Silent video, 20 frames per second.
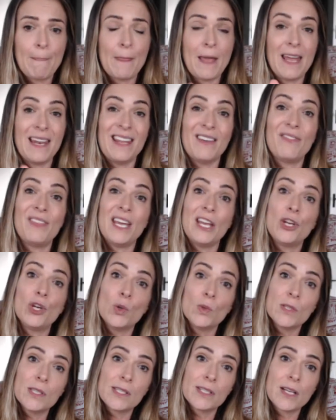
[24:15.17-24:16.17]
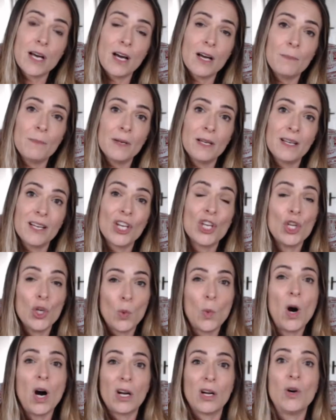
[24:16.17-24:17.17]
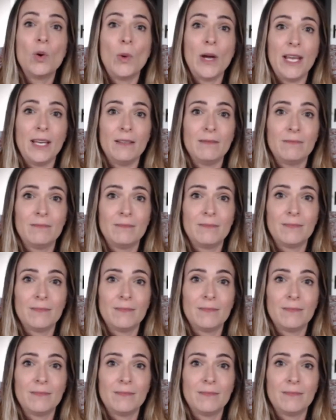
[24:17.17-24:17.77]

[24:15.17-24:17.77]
And if they don't stop, you walk away.